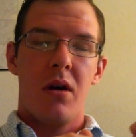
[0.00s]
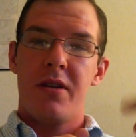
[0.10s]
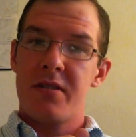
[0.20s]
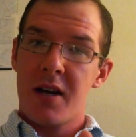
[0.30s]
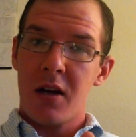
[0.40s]

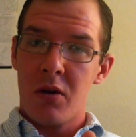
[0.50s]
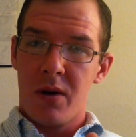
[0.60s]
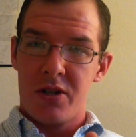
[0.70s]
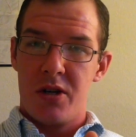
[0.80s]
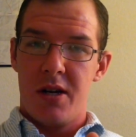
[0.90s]
The second
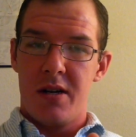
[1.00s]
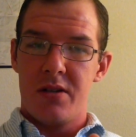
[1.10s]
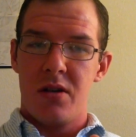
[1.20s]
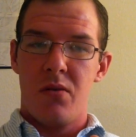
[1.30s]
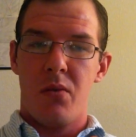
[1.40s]
question
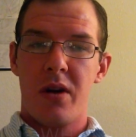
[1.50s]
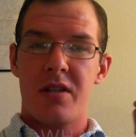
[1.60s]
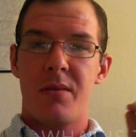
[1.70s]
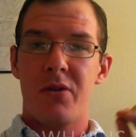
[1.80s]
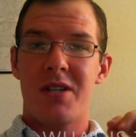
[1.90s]
is, what
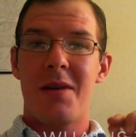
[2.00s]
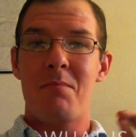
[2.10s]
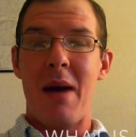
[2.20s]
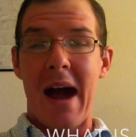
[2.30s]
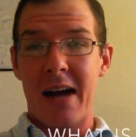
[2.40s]
is the most
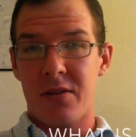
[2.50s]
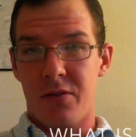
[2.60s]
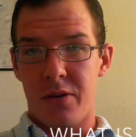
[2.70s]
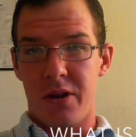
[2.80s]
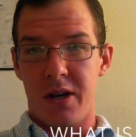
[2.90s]

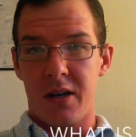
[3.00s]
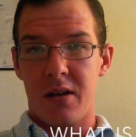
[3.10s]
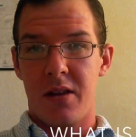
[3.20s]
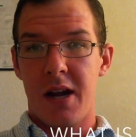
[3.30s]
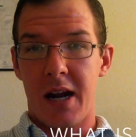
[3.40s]
impactful thing
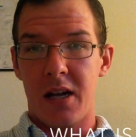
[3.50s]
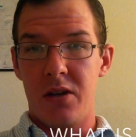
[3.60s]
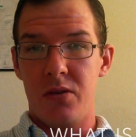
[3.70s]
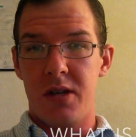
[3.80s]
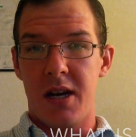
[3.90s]
that I can
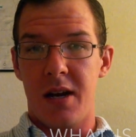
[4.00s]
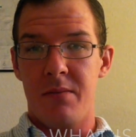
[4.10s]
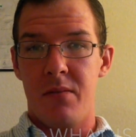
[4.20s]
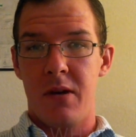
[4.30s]
do today?